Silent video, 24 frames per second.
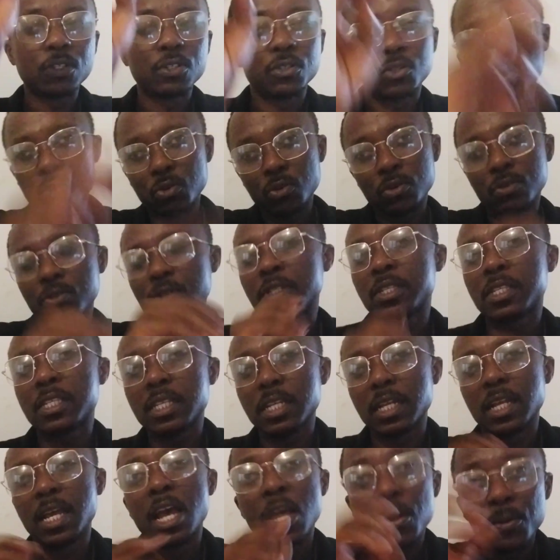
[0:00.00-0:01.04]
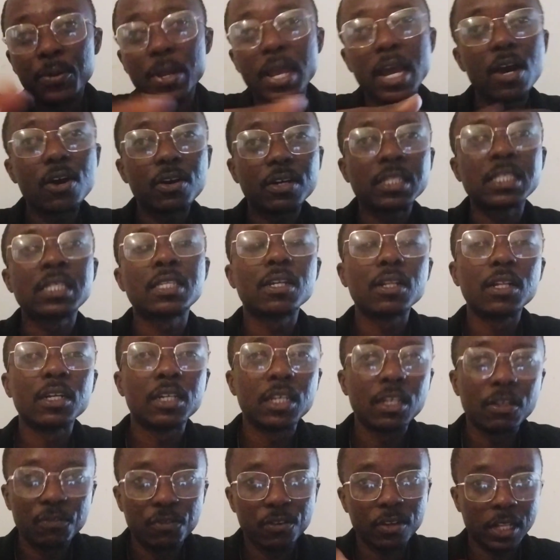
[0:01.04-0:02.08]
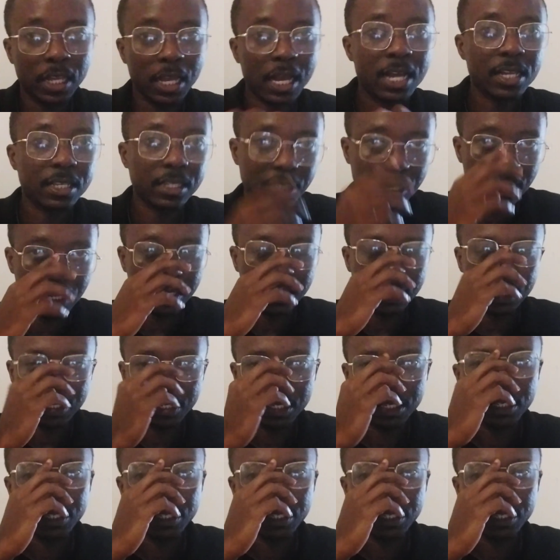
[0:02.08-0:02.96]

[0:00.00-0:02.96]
So we are still looking for the answers.